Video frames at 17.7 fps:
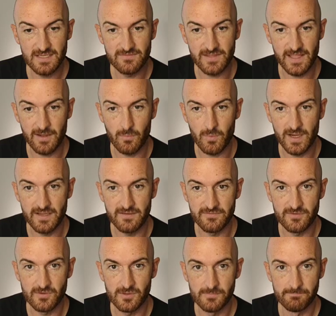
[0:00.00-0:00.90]
that
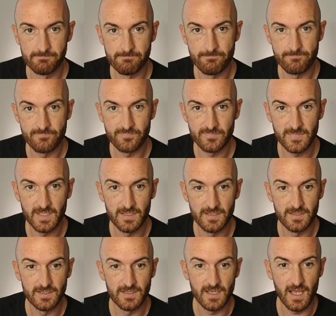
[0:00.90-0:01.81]
waveform.
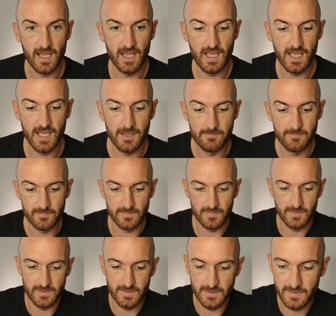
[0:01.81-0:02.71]

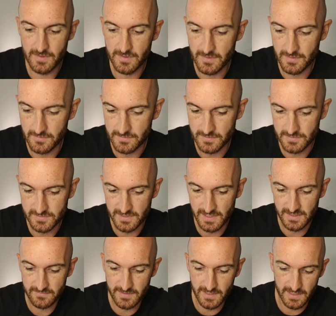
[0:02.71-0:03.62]
I'll just
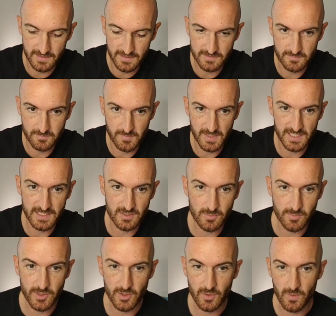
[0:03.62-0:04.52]
save that as
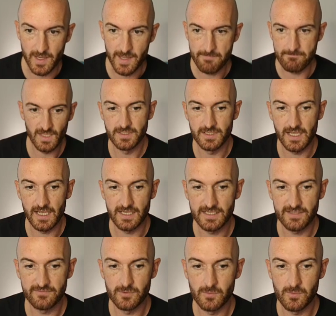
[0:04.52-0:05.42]
PWM. And
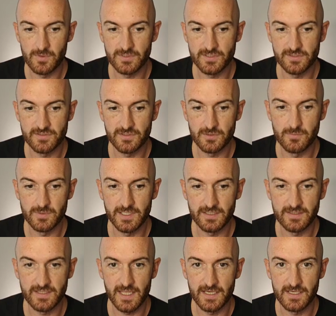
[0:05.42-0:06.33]
if we wanted to, we
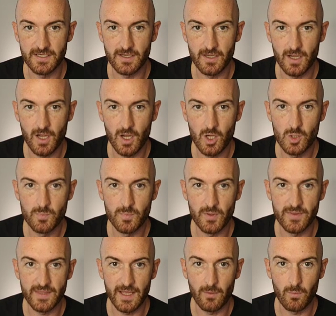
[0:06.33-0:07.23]
could then
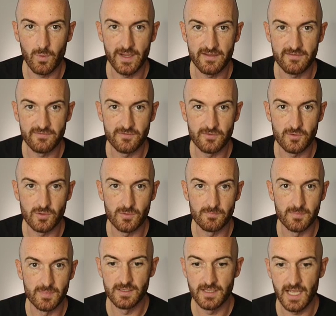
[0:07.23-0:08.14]
open that waveform
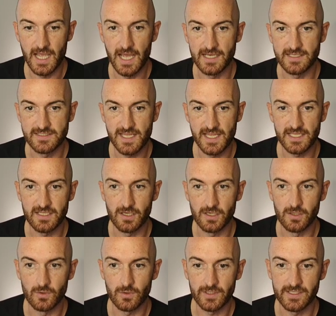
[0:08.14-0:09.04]
and take a
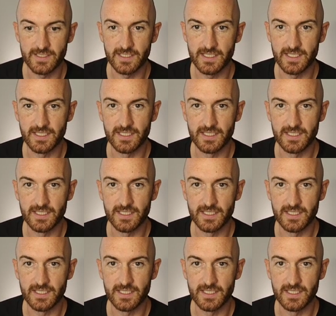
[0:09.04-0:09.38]
look at it